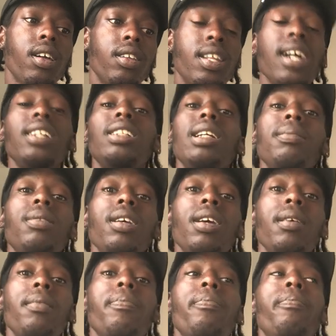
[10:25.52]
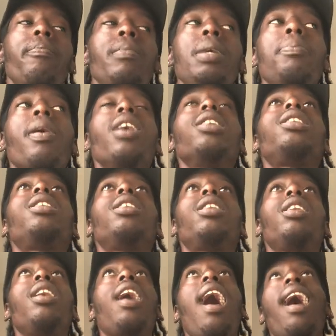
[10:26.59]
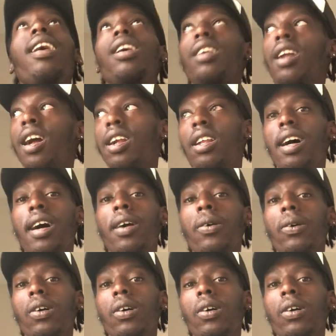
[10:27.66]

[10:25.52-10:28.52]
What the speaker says: that's something, me personally, I cannot allow.